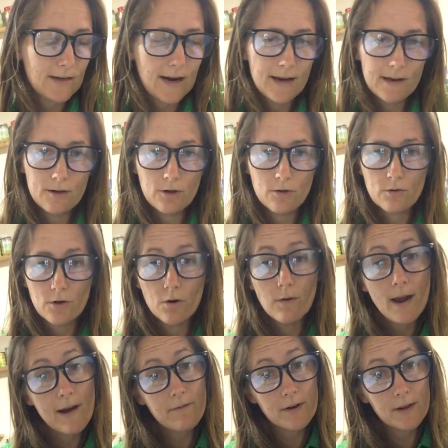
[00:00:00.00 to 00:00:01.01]
I don't know
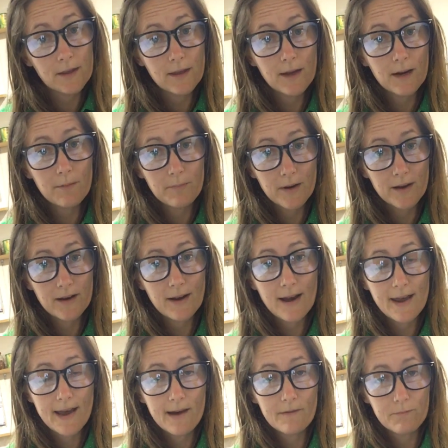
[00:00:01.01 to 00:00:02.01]
everything, but I
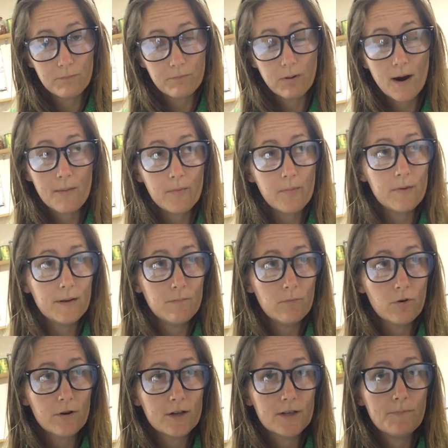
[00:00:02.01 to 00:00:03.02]
have probably
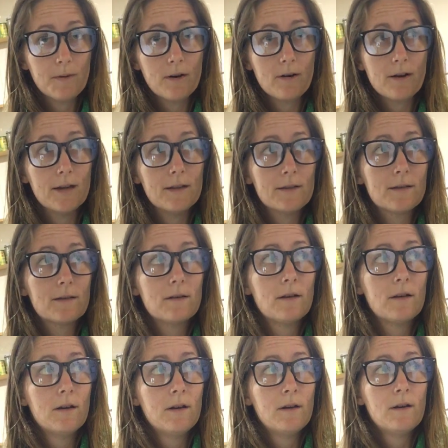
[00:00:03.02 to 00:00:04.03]
more experience,
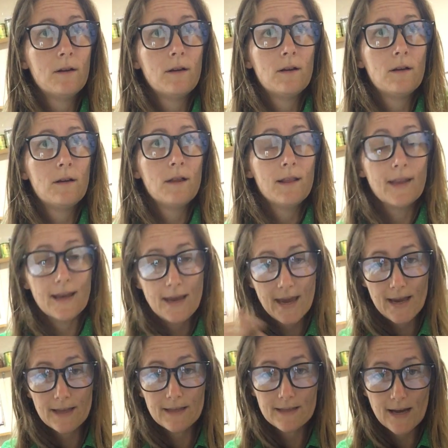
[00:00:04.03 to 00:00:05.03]
like
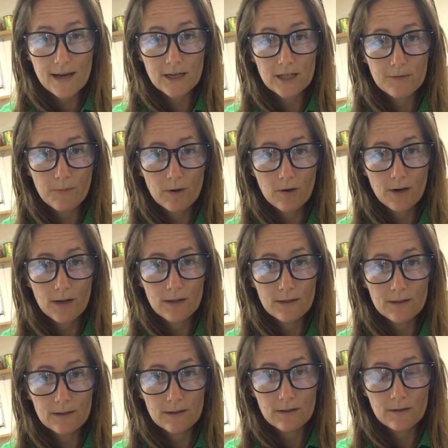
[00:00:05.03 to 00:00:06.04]
hands-on
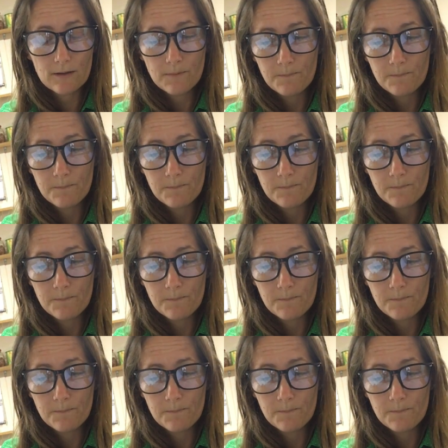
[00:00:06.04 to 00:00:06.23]
experience,